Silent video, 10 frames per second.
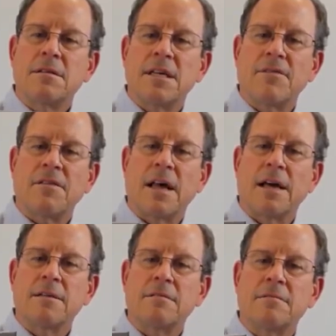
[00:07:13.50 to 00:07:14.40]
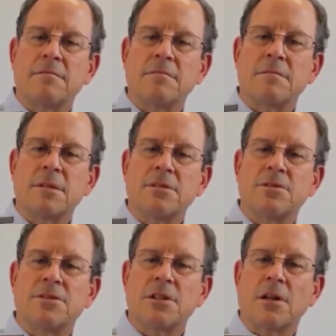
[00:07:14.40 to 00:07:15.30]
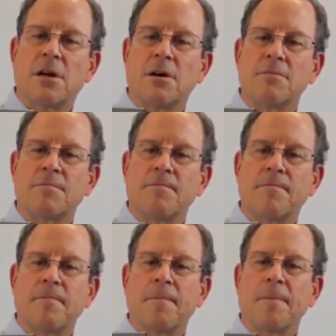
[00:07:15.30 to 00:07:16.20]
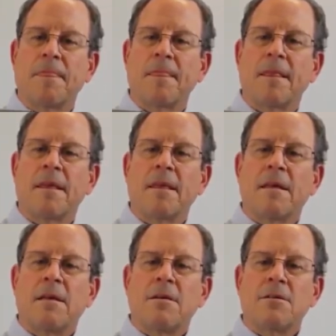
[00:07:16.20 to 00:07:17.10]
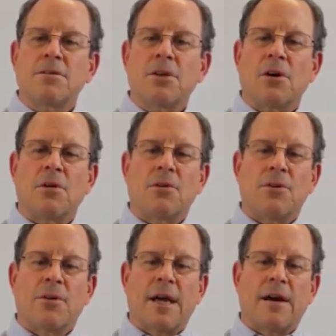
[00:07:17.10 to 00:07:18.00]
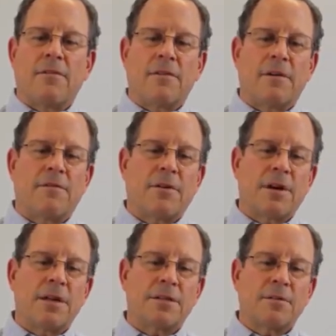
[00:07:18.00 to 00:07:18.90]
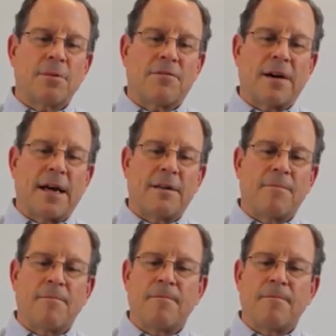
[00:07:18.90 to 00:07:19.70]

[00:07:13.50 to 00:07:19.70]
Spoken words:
Teflon to silicone. So you have a very simplified